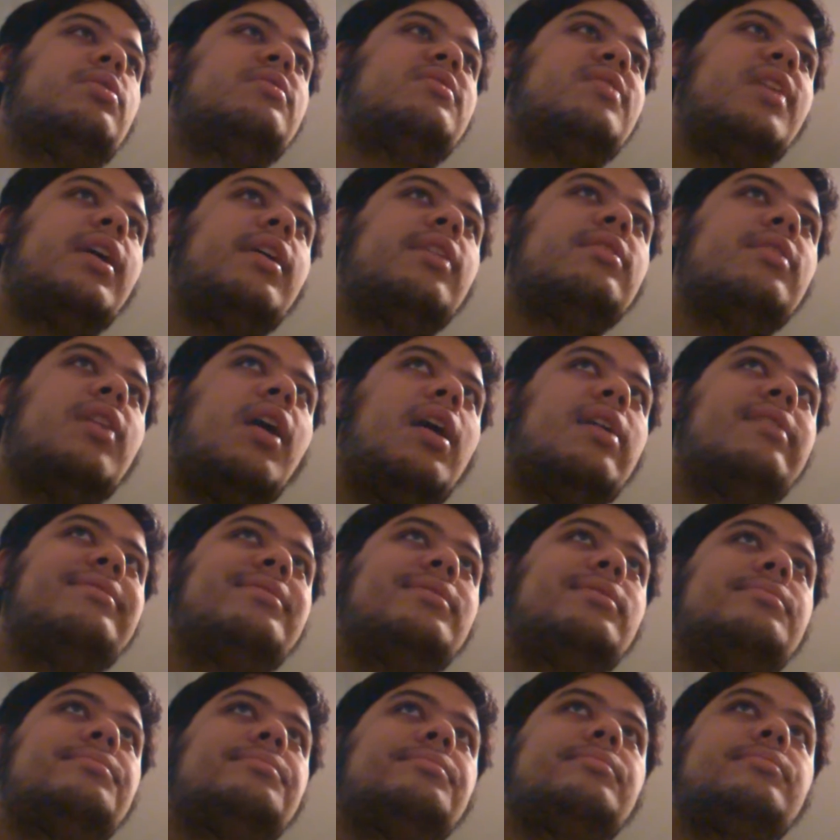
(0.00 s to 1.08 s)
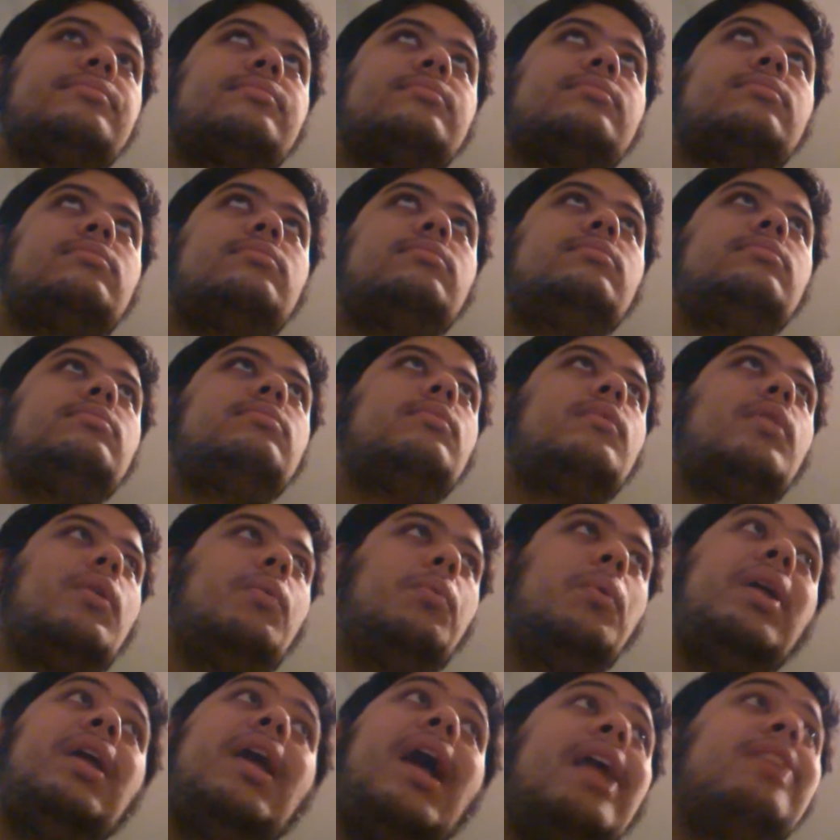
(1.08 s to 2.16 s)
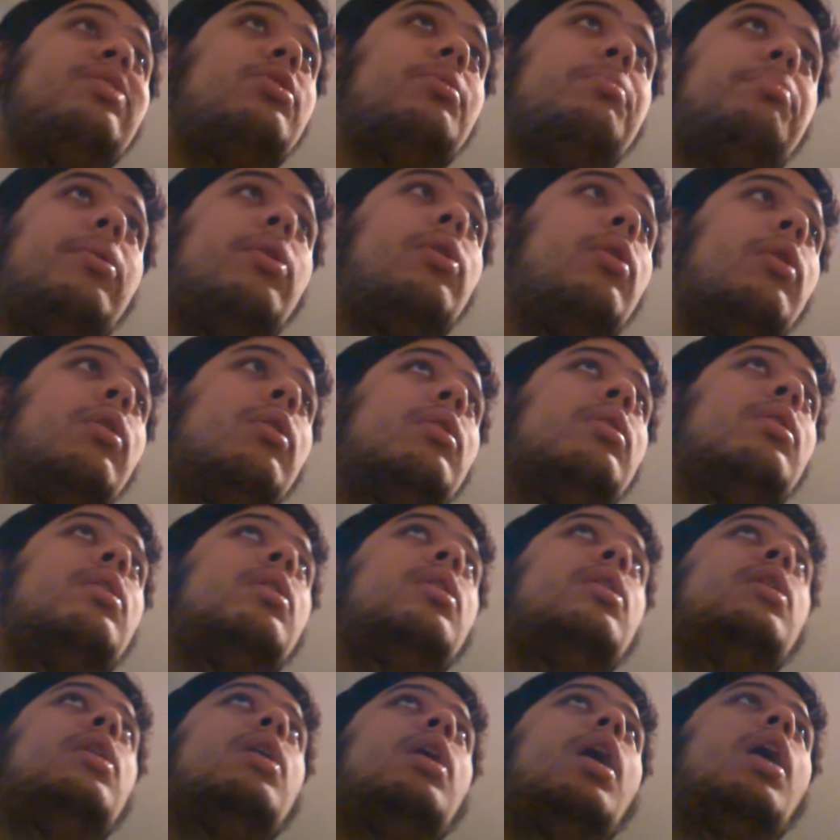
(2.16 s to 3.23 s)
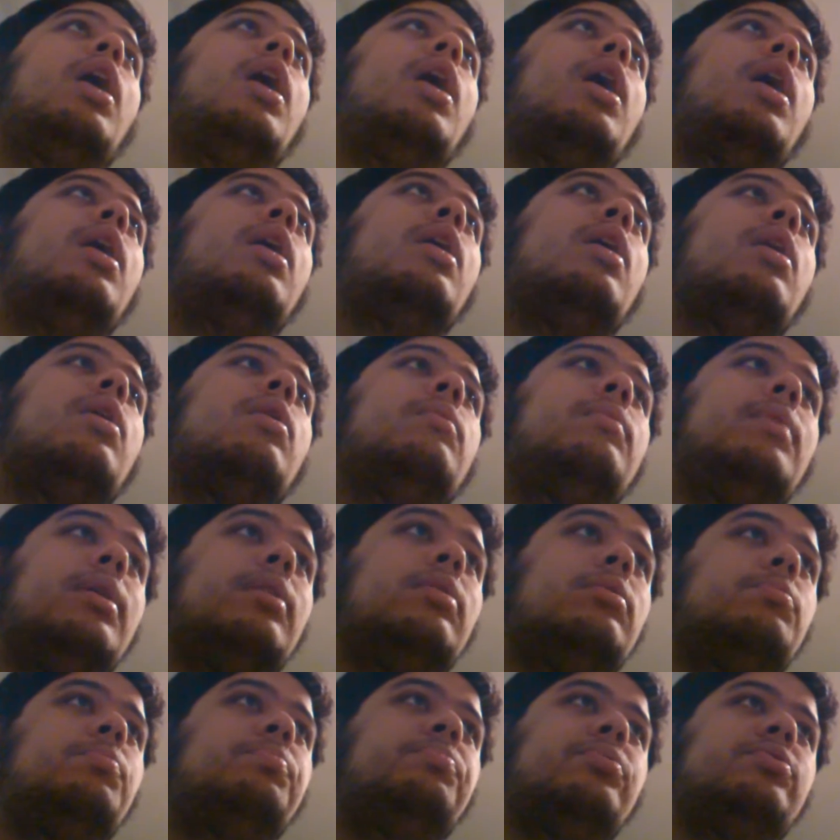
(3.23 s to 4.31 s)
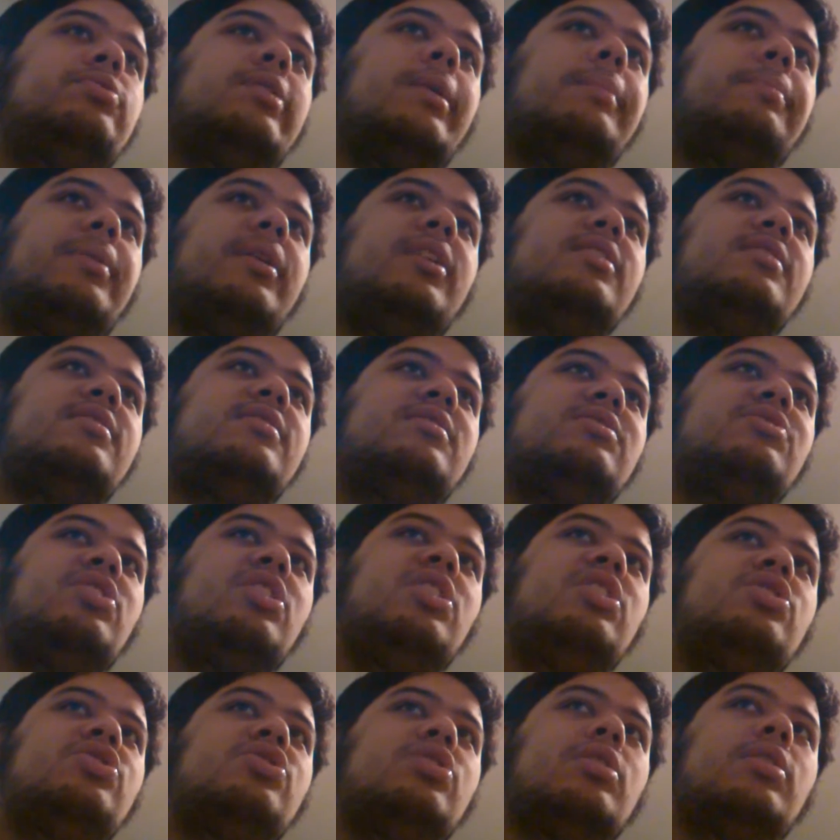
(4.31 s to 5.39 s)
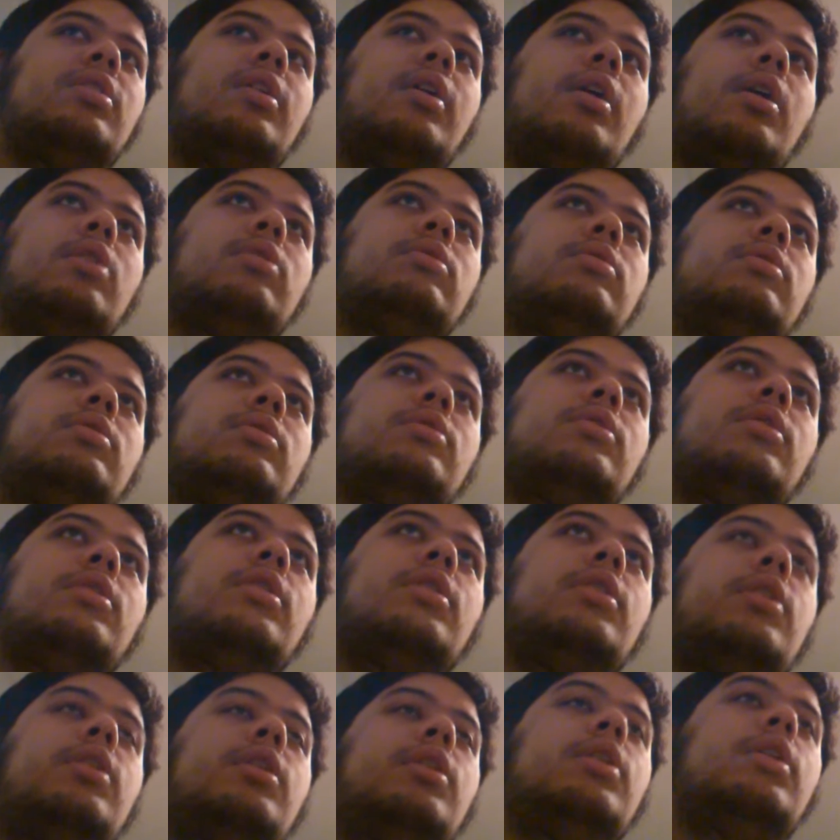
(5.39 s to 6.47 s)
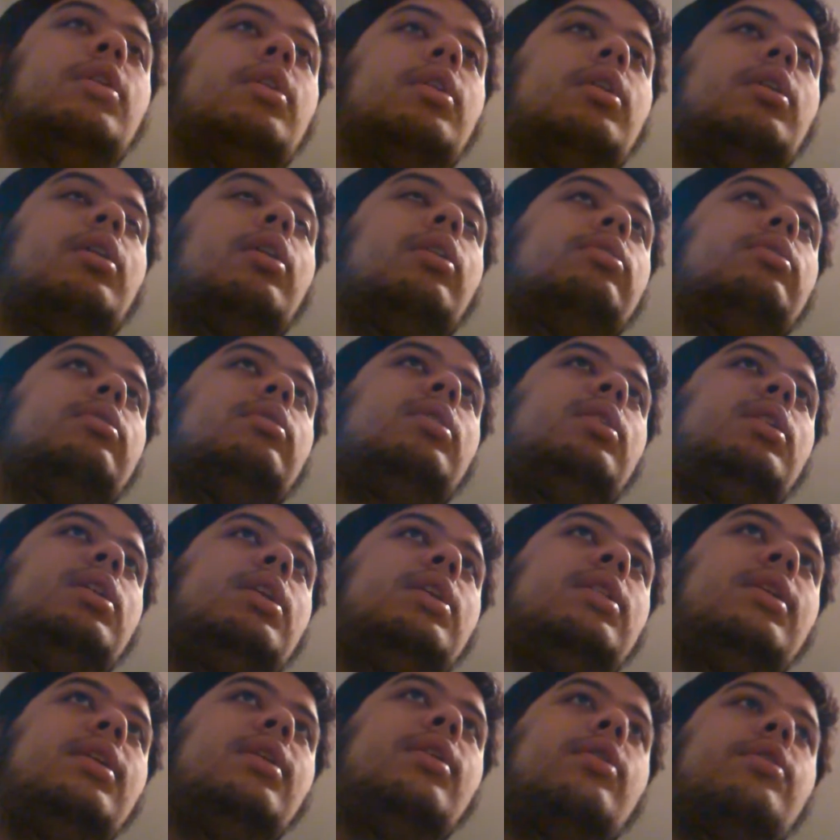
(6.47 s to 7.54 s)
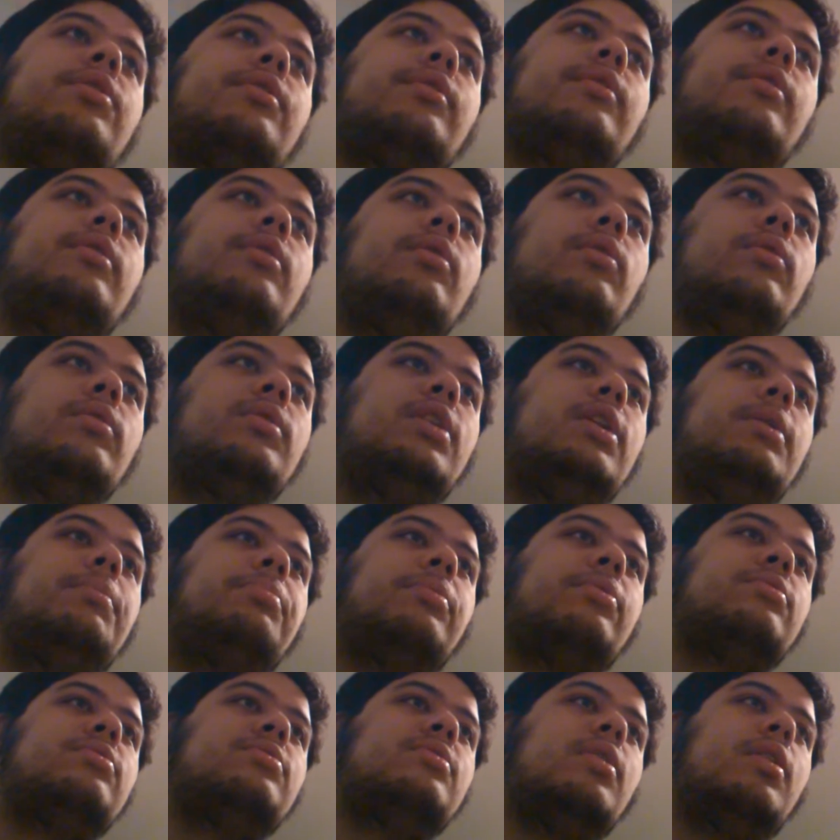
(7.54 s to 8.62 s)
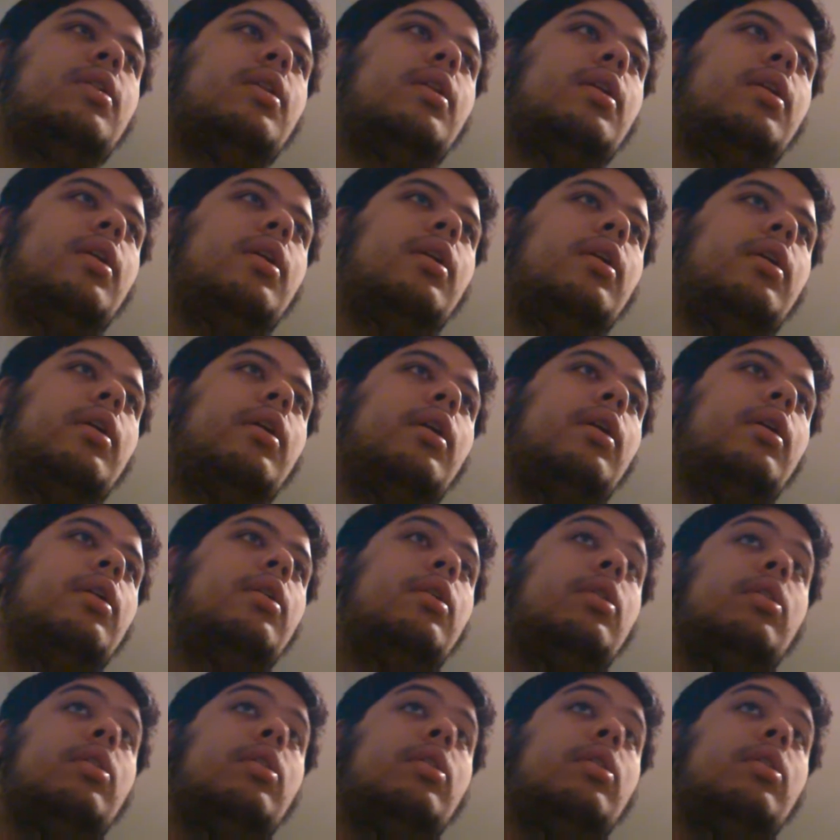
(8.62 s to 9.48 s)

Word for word: the second half. We had the ball. Uh, we didn't put up a siege uh, on the uh, on the the other goalkeeper's uh,